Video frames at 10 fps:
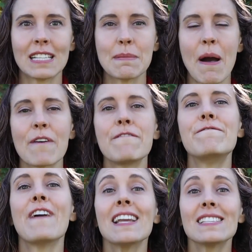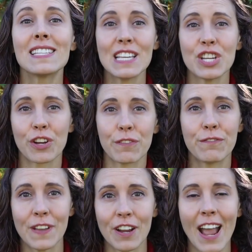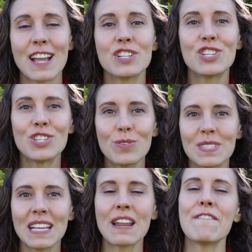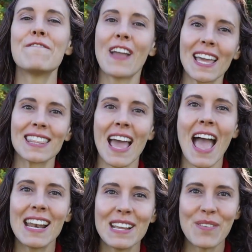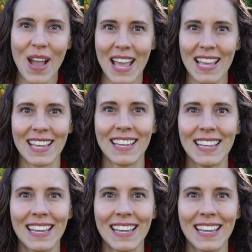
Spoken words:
is about facing your fear and choosing faith anyway.